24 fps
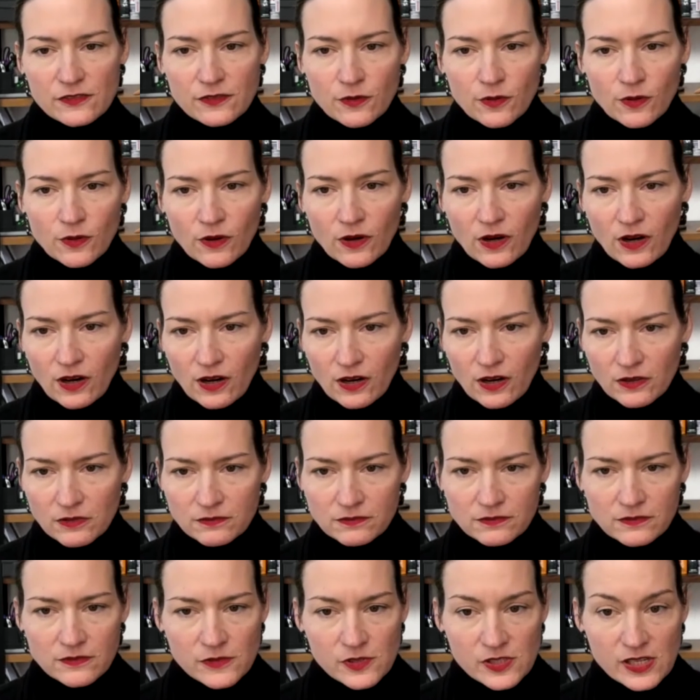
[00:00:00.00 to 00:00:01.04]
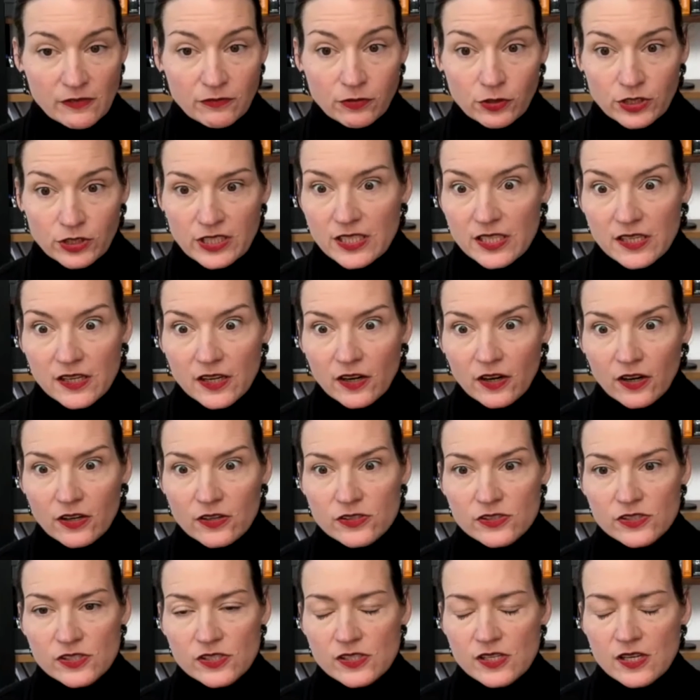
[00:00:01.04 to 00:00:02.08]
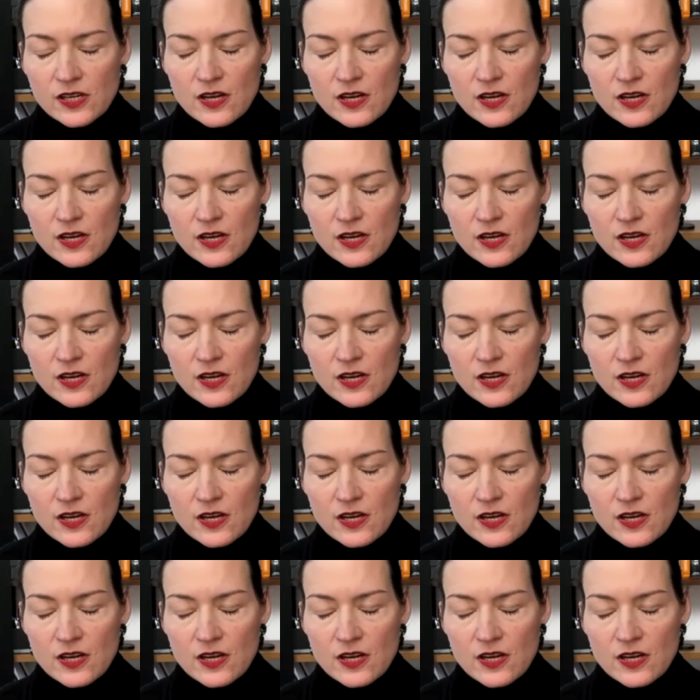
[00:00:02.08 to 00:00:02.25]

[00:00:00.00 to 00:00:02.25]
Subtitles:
for several years,